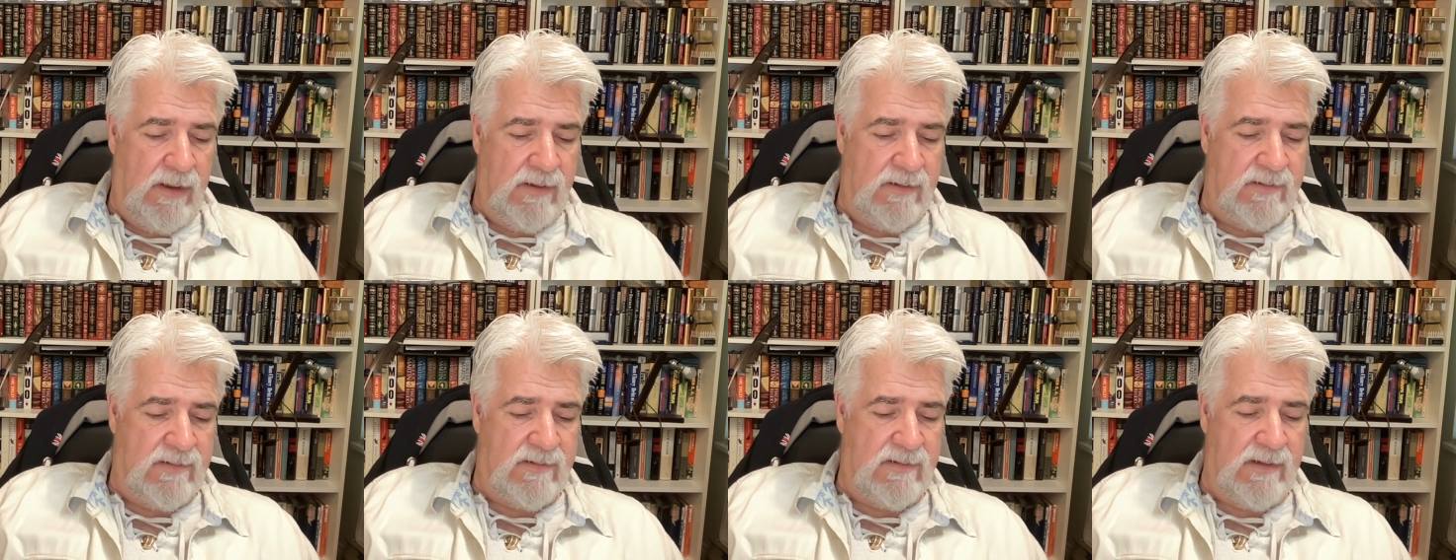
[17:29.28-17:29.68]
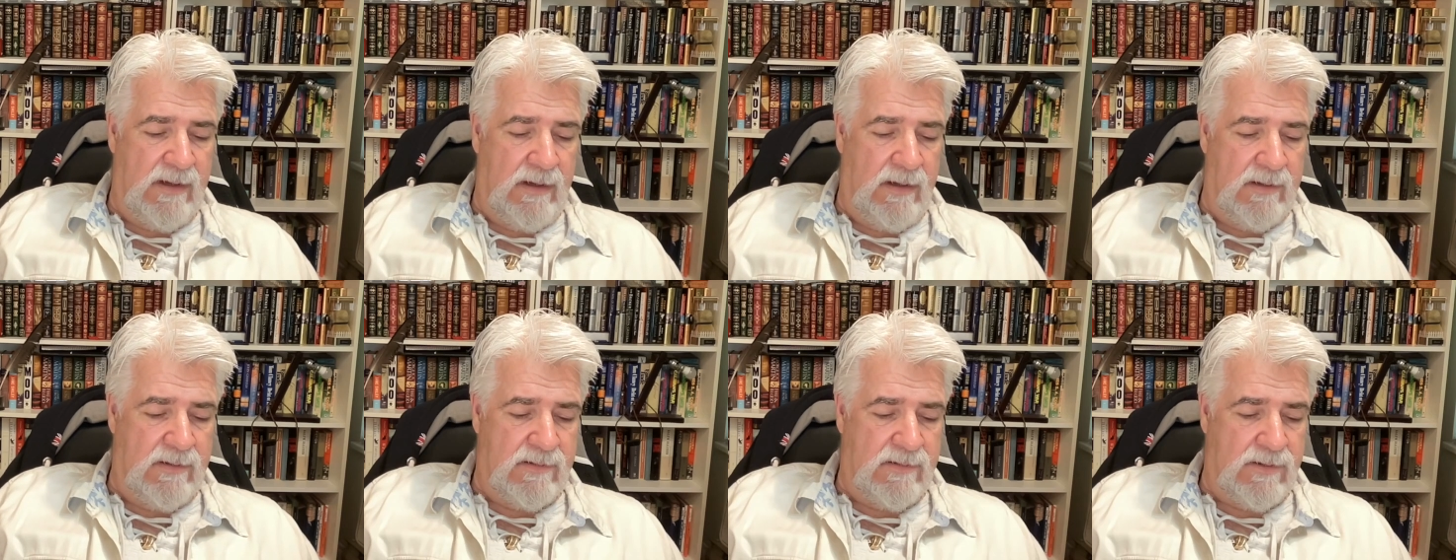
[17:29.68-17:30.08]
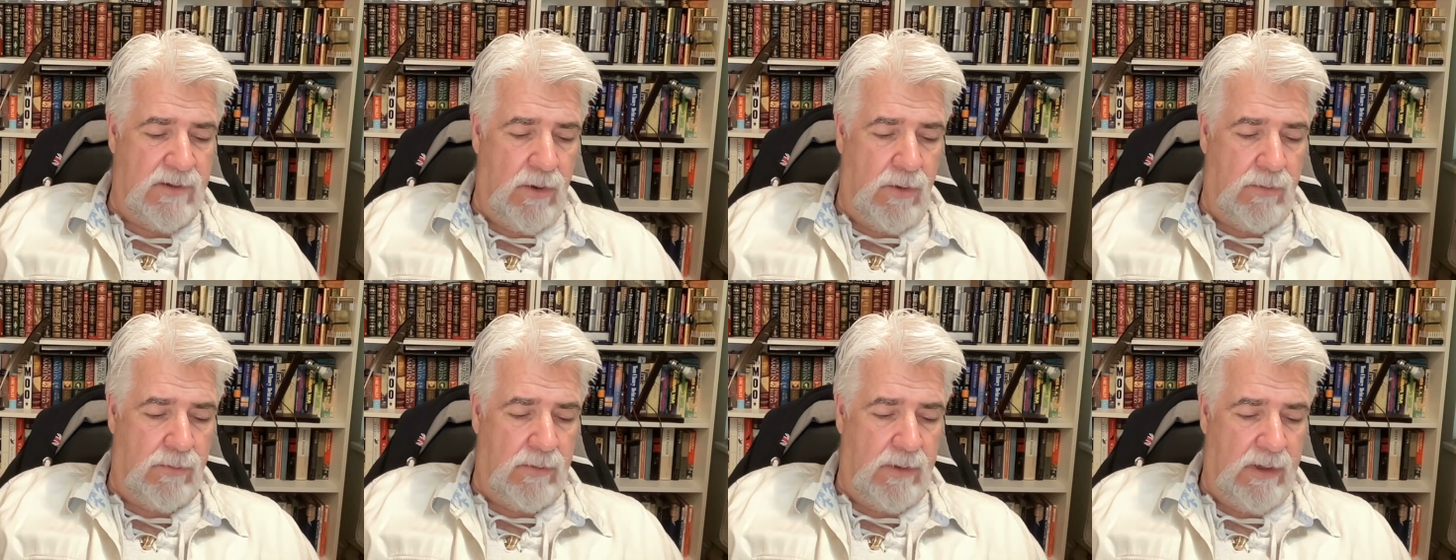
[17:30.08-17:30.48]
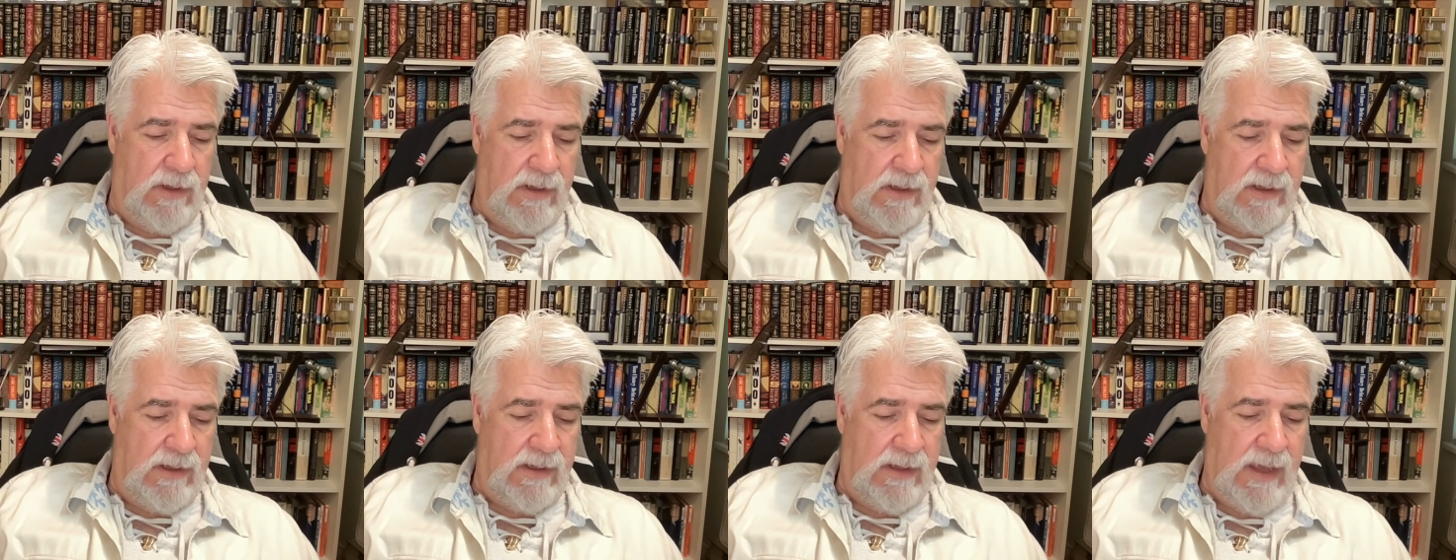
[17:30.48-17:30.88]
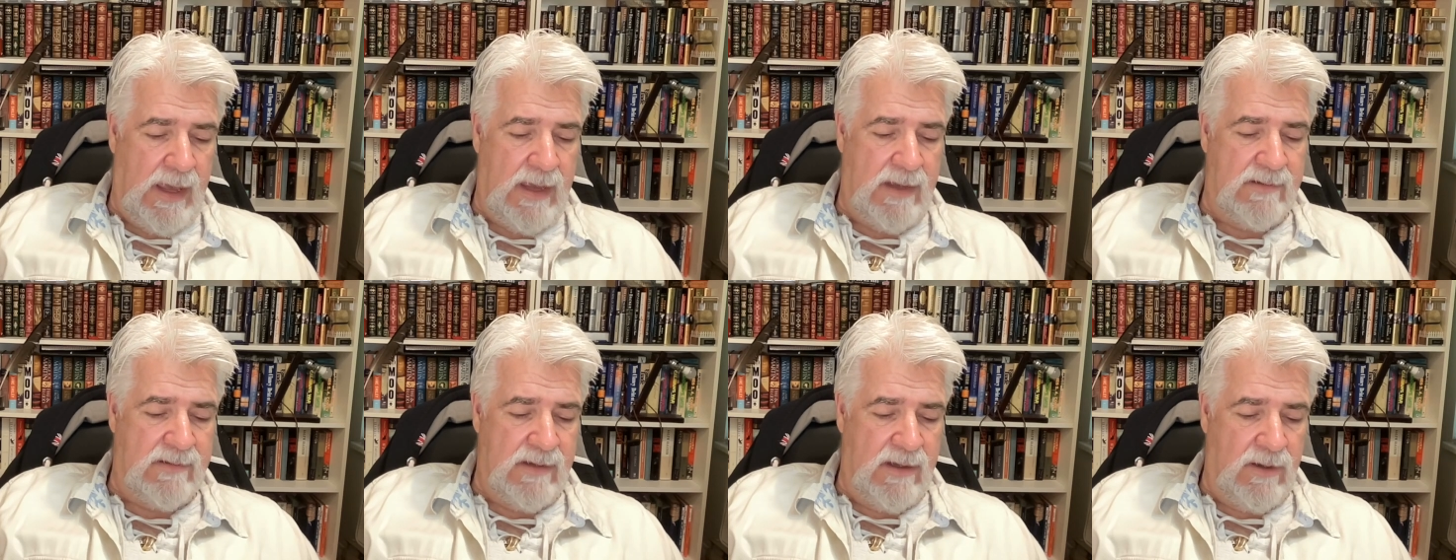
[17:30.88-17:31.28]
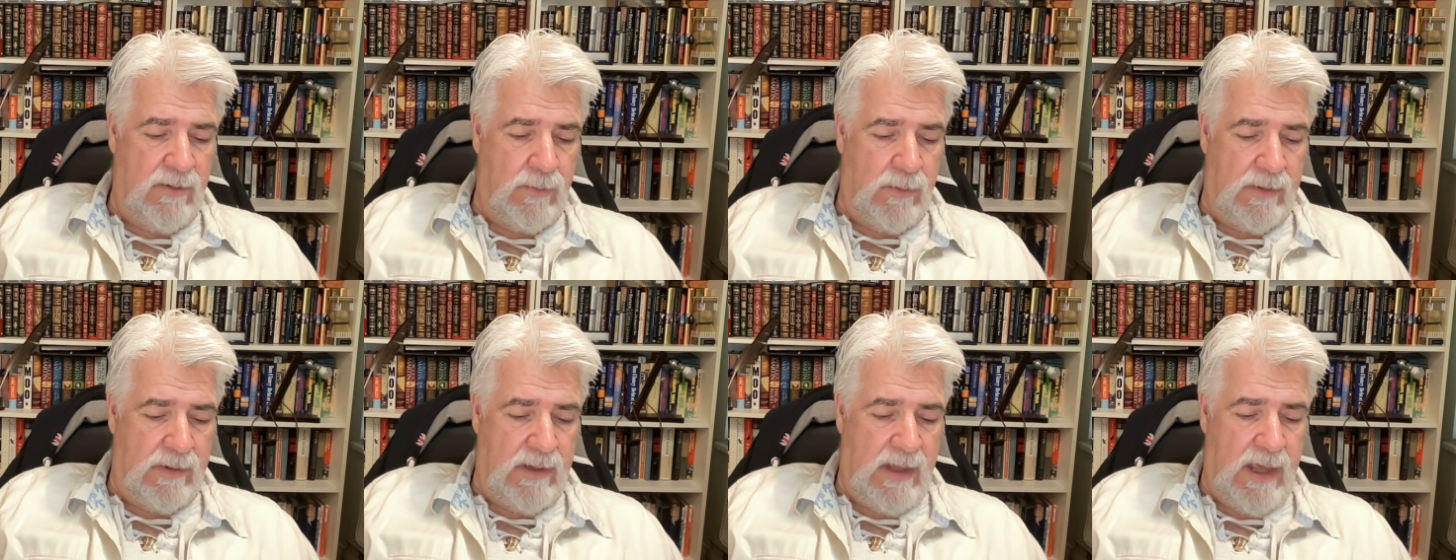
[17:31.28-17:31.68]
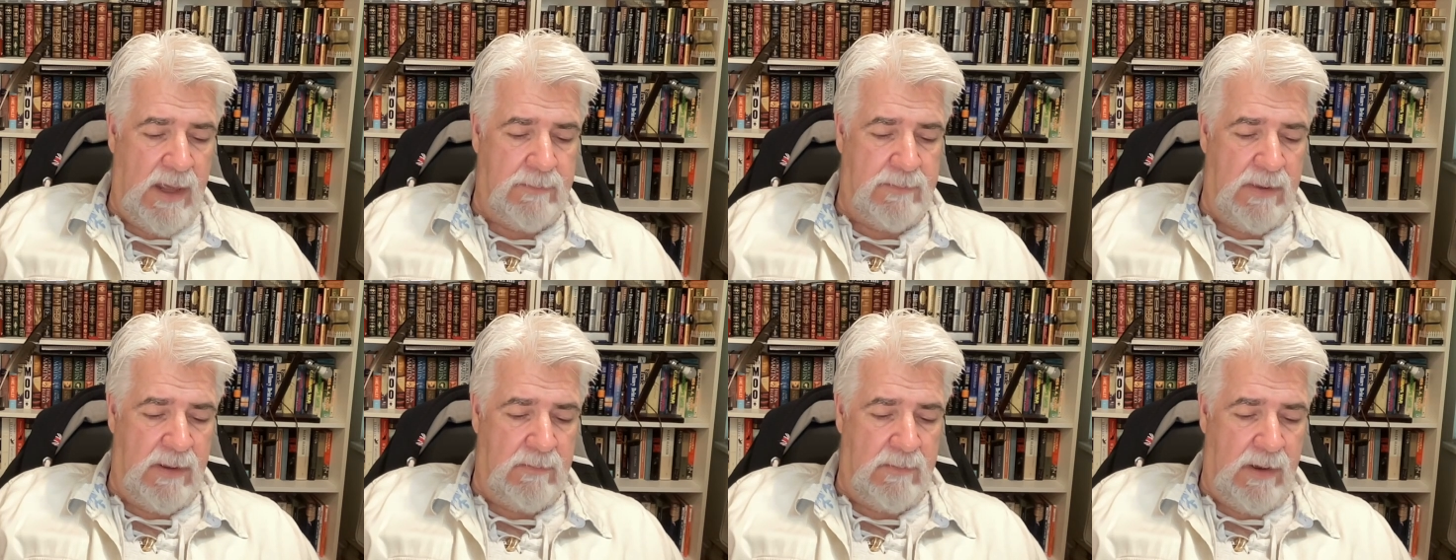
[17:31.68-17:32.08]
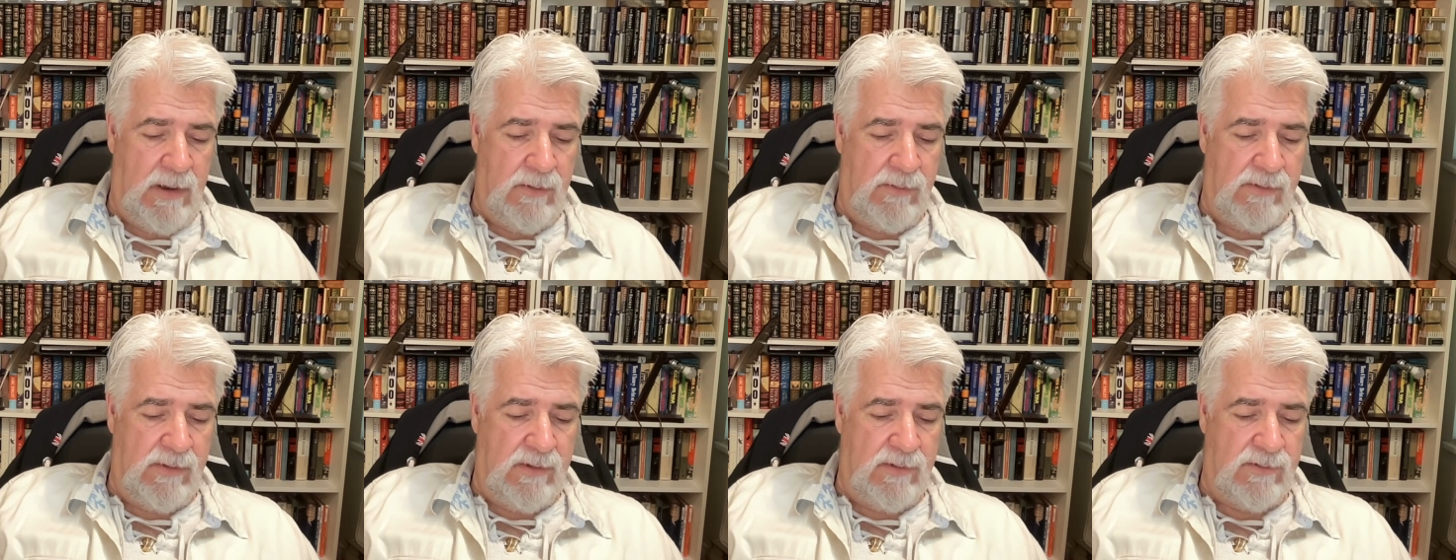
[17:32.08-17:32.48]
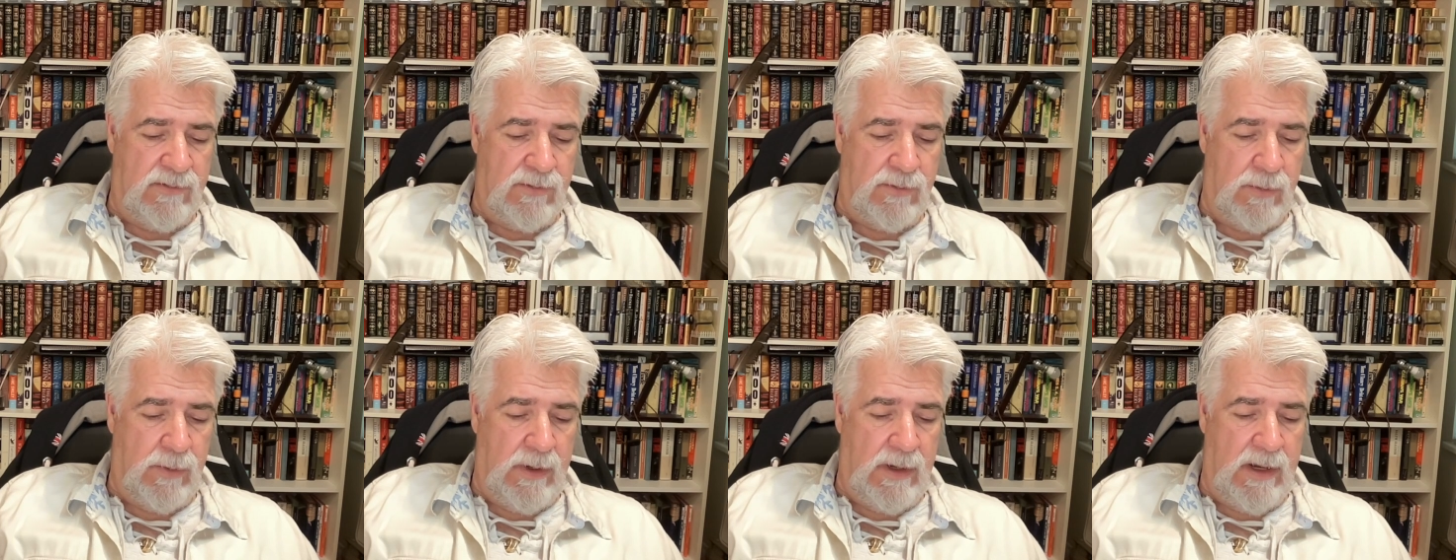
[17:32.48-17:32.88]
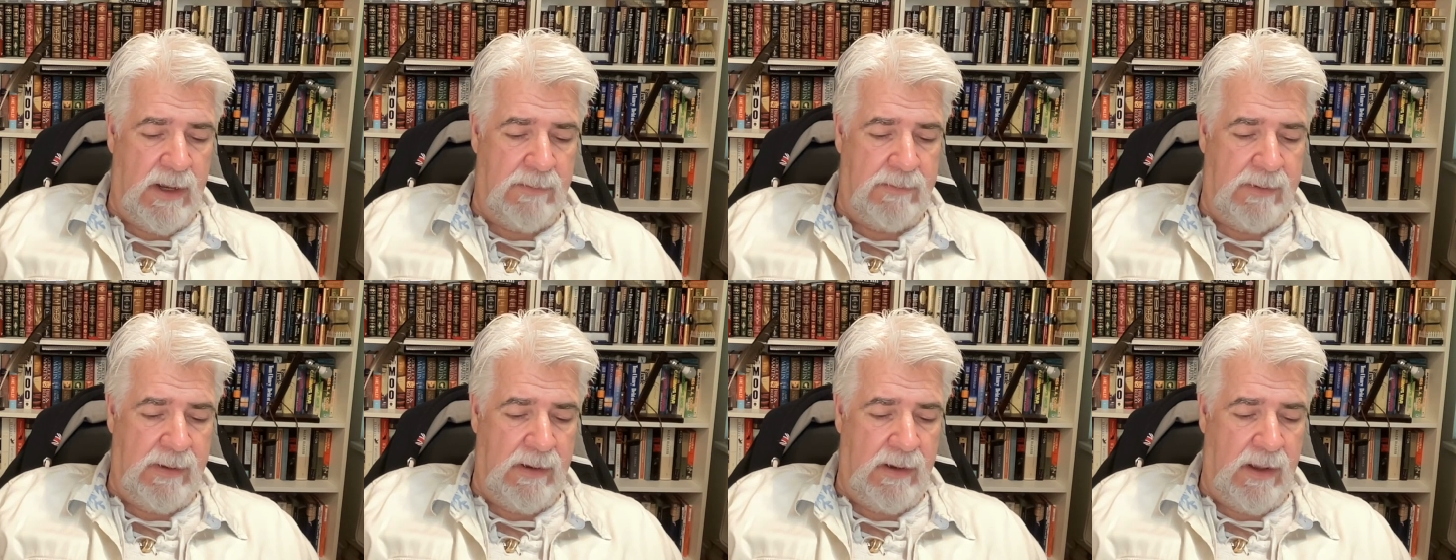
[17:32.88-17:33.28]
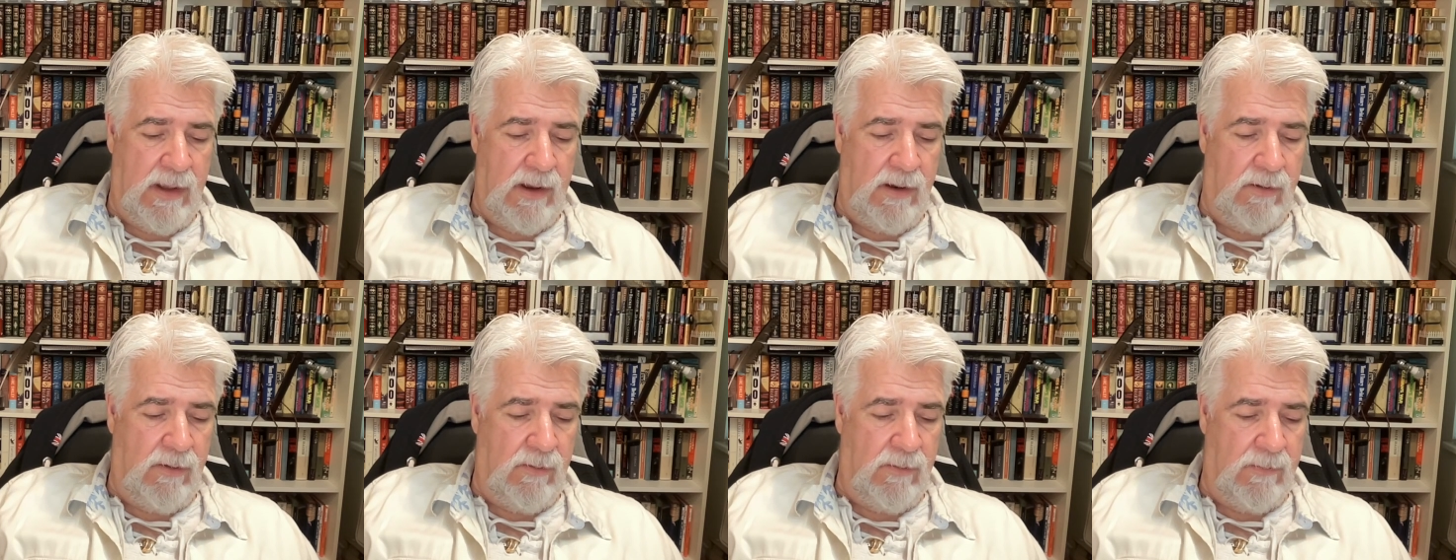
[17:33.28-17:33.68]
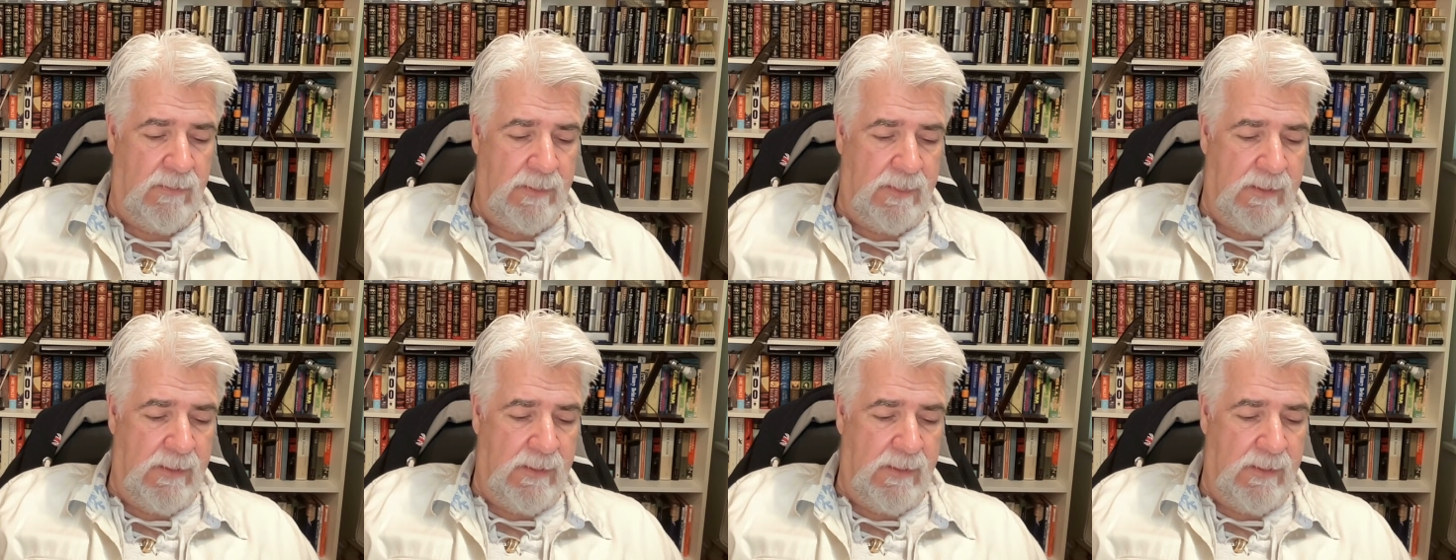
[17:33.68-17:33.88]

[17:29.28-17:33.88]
still as stone, gazing with gaping mouth straight up in air.